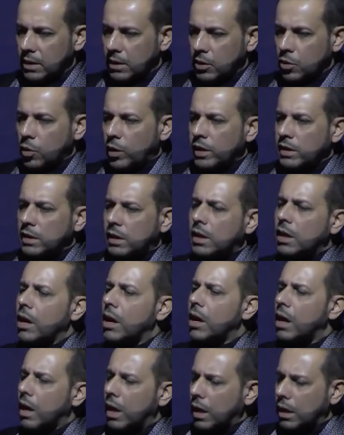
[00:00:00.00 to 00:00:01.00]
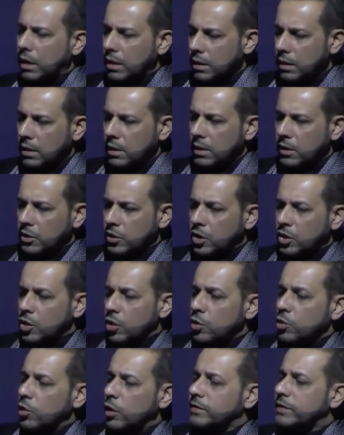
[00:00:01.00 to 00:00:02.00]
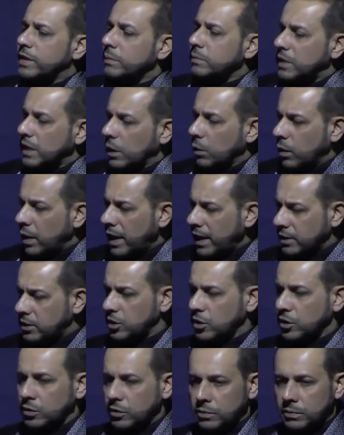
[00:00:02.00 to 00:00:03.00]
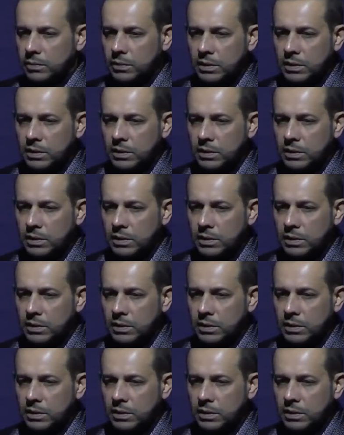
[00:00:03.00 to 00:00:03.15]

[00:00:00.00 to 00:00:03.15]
You're in the car. You don't know if something will hit you.